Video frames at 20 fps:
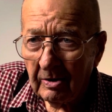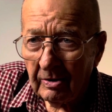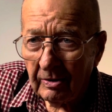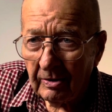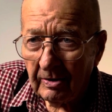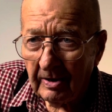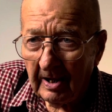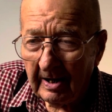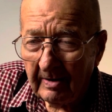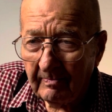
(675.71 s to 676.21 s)

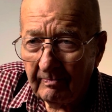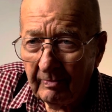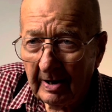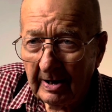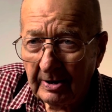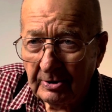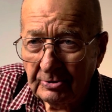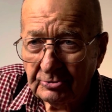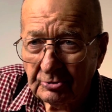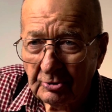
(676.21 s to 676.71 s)
they
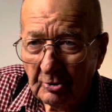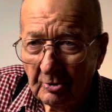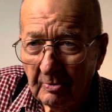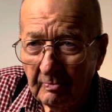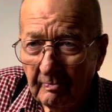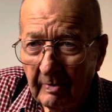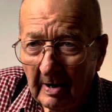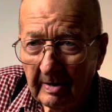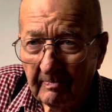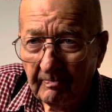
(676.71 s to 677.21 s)
made sure
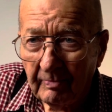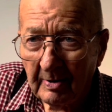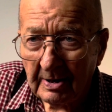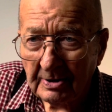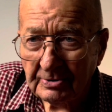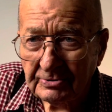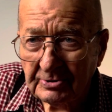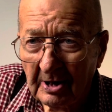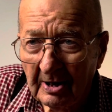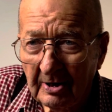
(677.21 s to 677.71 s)
my
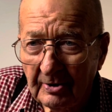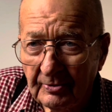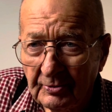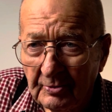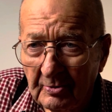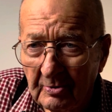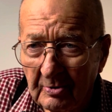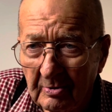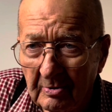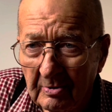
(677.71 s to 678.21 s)
bus got
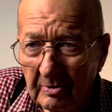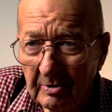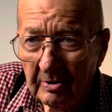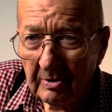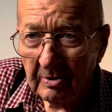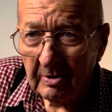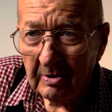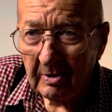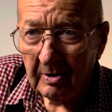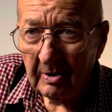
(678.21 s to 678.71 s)
through.
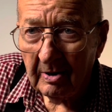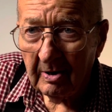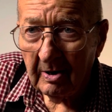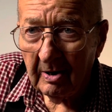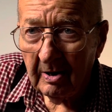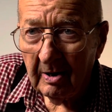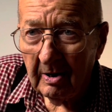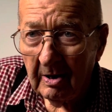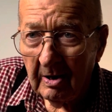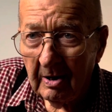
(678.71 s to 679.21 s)

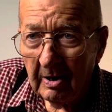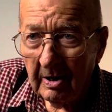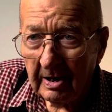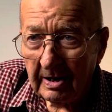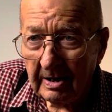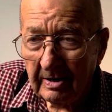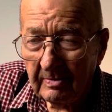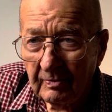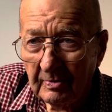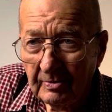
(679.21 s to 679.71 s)

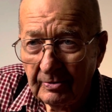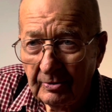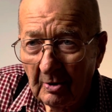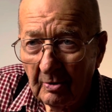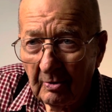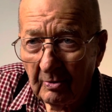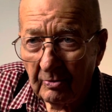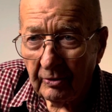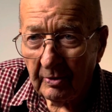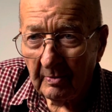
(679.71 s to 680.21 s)
Even
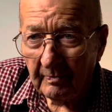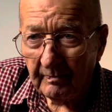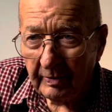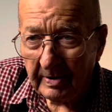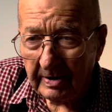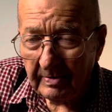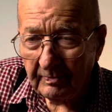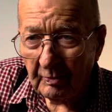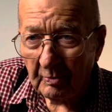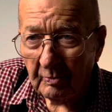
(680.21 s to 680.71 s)
though the
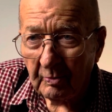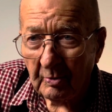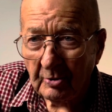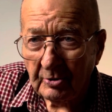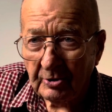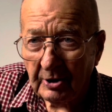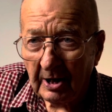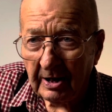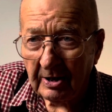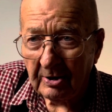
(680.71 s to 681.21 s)
people were
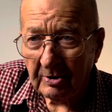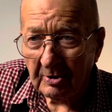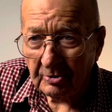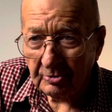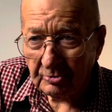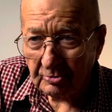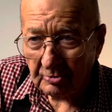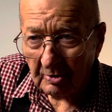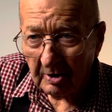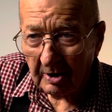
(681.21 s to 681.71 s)
taking
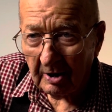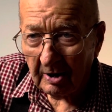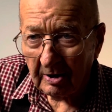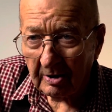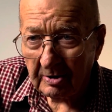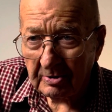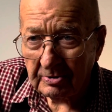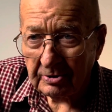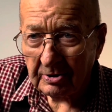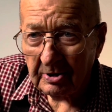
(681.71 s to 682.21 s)

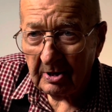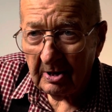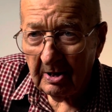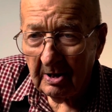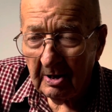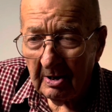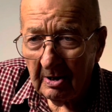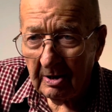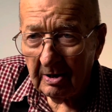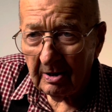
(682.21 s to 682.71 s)
drugs
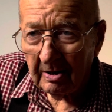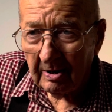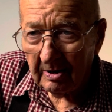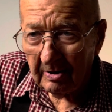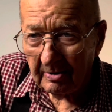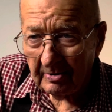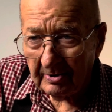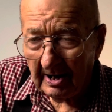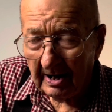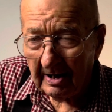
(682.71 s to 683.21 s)

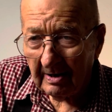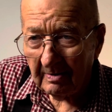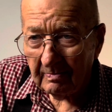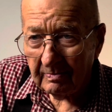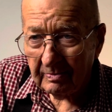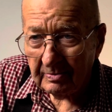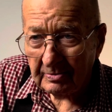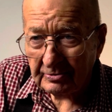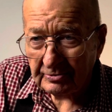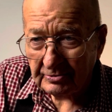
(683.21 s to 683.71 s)
on that
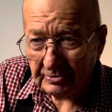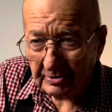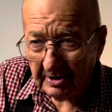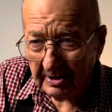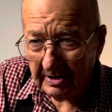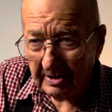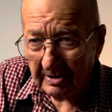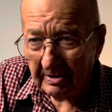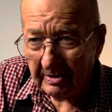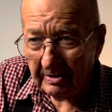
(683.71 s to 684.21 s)

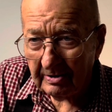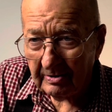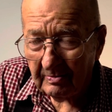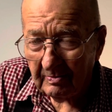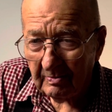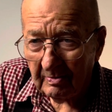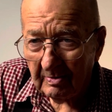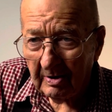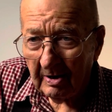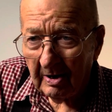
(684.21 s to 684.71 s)

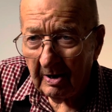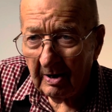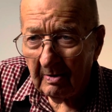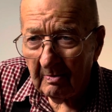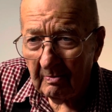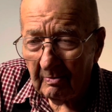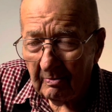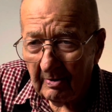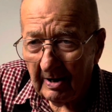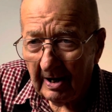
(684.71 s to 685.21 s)
same
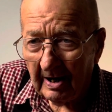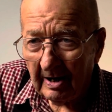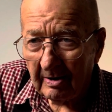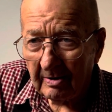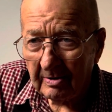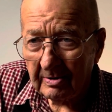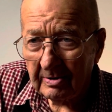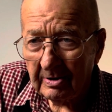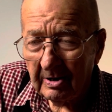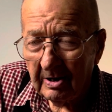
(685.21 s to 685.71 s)

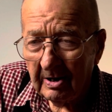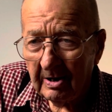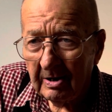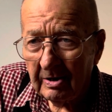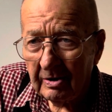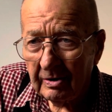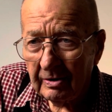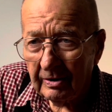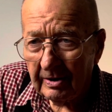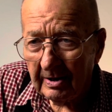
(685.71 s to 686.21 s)
route,
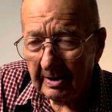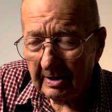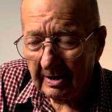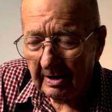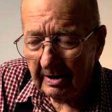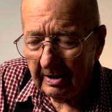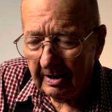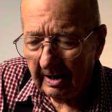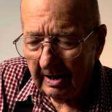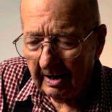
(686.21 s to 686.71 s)

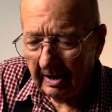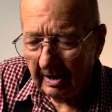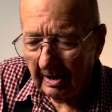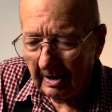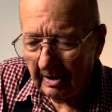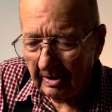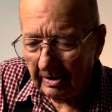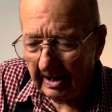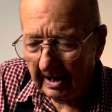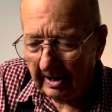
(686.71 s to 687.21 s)

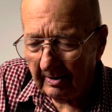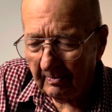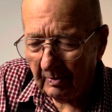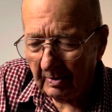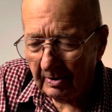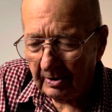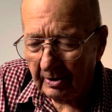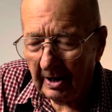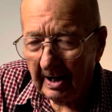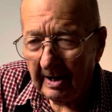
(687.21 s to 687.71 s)
they
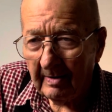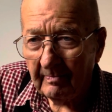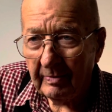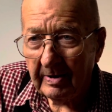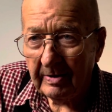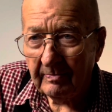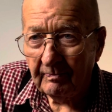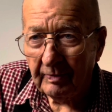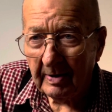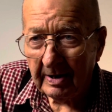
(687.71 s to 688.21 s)
would let
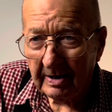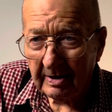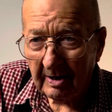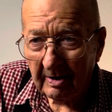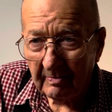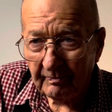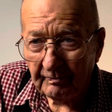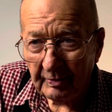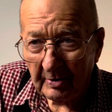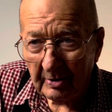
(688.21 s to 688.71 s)
me pick
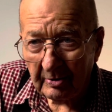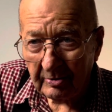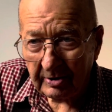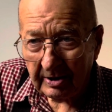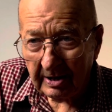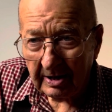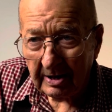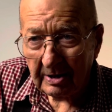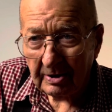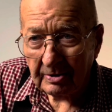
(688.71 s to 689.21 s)
up their
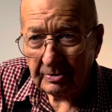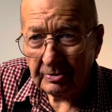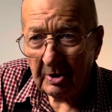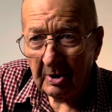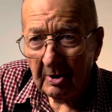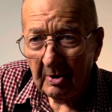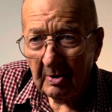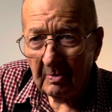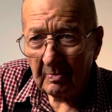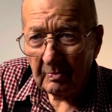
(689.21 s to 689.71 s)
kids
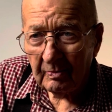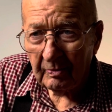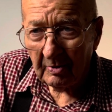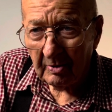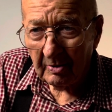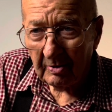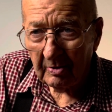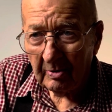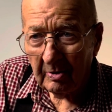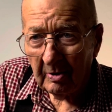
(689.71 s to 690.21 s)

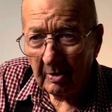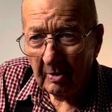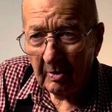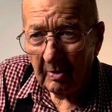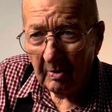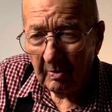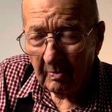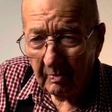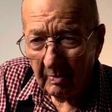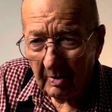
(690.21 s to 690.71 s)
for
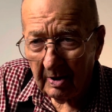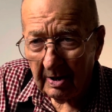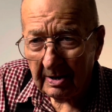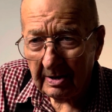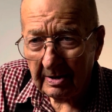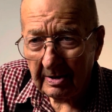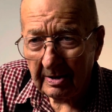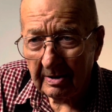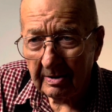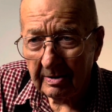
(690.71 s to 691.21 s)

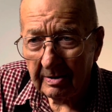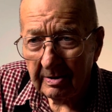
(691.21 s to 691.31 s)
water.